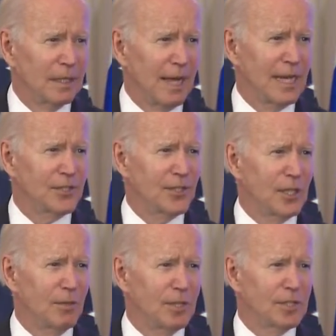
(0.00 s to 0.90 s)
Last
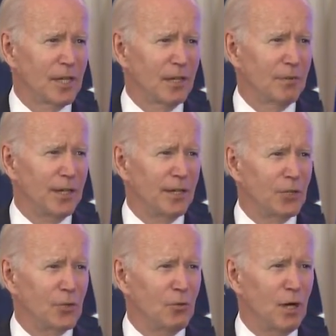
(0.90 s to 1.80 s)
year, we
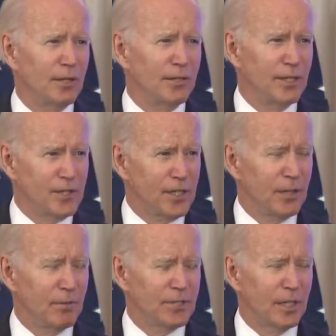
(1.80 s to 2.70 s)
celebrated 200 this year,
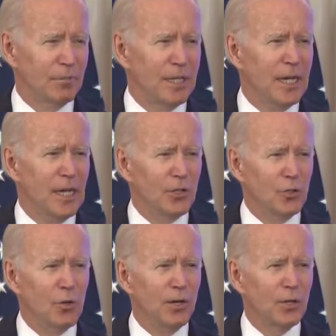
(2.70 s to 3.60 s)
we celebrate
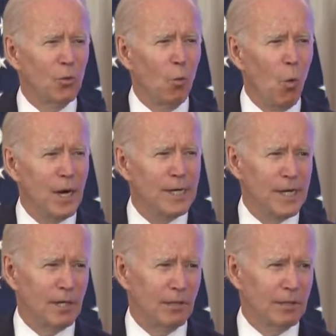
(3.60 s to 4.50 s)
201
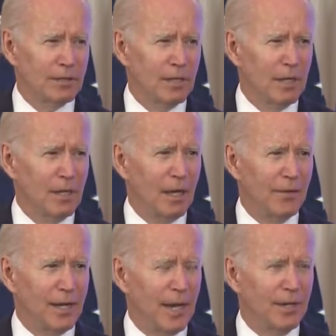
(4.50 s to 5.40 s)
years at
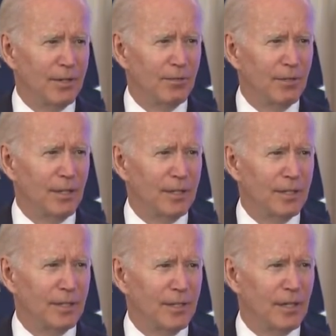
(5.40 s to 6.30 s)
the end of the
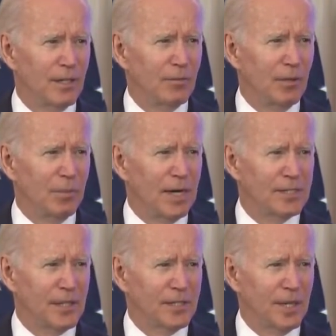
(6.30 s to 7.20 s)
year of the
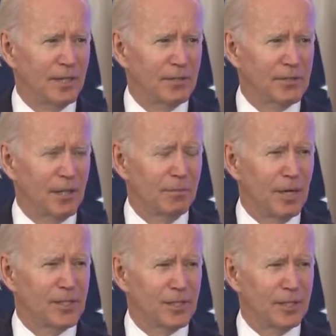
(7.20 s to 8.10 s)
bicentennial
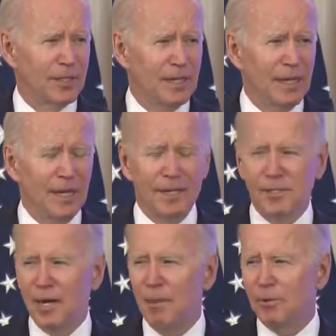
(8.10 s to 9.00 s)
celebration. And it's
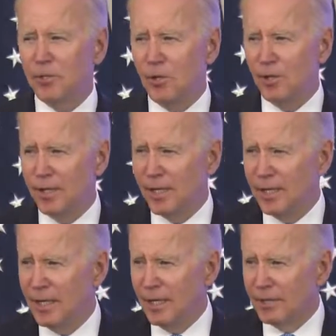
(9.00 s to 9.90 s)
an opportunity
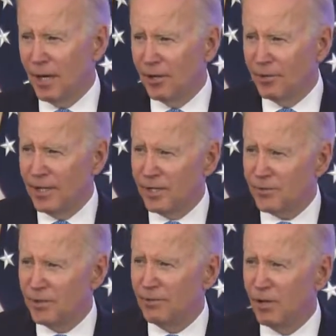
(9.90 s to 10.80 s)
to honor the
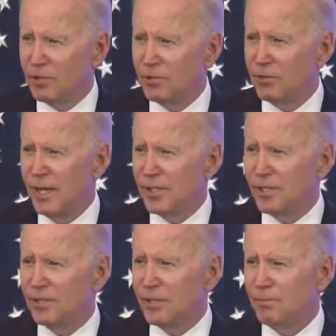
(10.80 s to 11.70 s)
history of our two
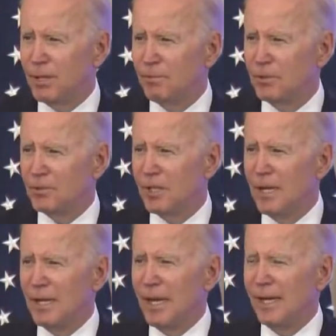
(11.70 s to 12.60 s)
nations and peoples
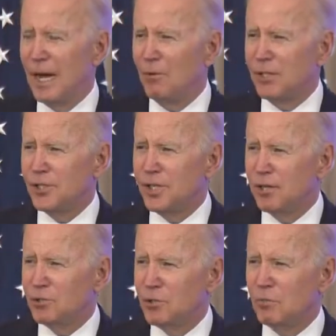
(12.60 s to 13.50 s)
and how we
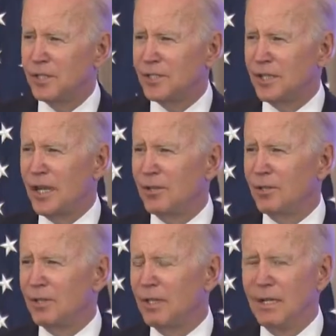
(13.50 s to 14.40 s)
share so much
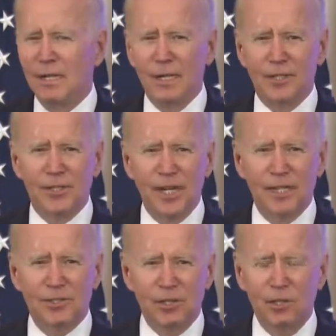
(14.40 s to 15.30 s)
together, a
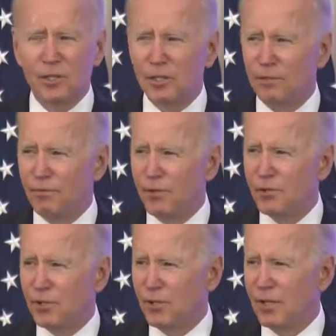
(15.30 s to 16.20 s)
chance to look to the
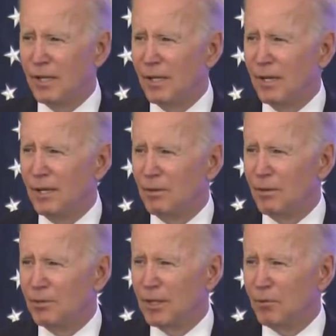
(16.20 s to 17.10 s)
future
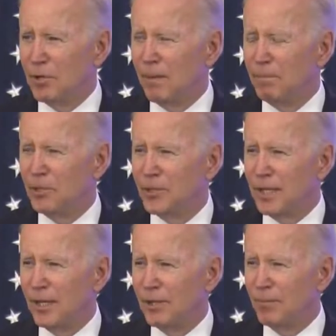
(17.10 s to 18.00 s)
and that we're going to build
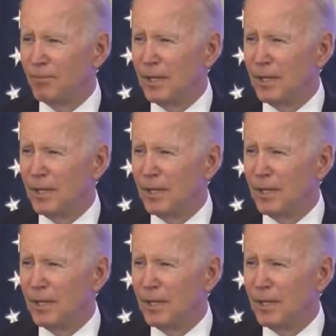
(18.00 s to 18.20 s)
together.